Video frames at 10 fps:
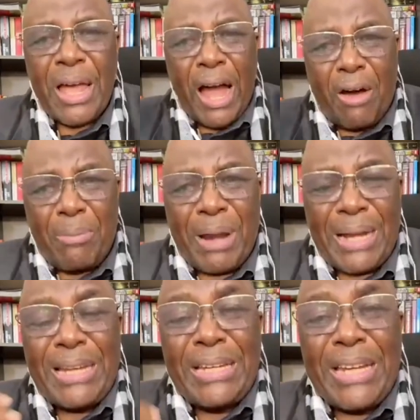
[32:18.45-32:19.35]
our
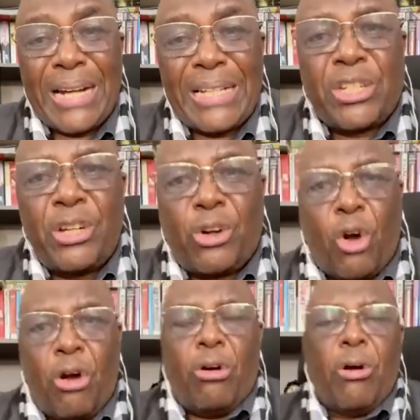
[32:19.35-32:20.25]
blood in DRC
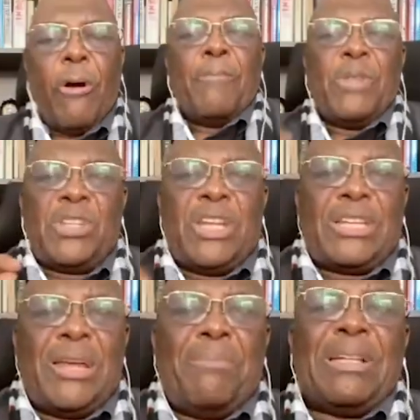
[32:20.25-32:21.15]
Congo is the
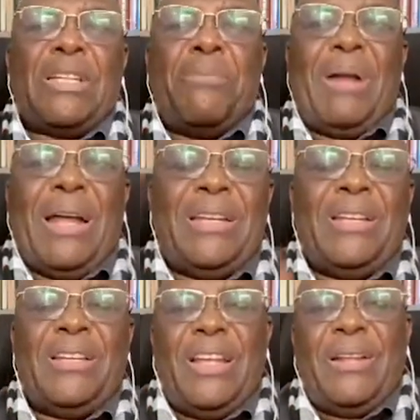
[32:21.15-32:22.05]
same as the blood
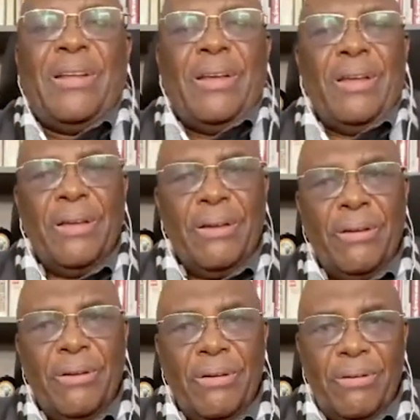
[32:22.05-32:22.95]
in
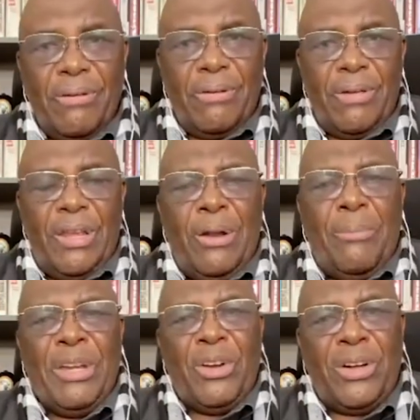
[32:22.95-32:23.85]
the
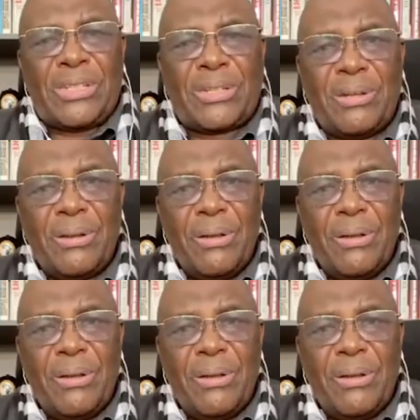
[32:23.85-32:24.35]
Middle East.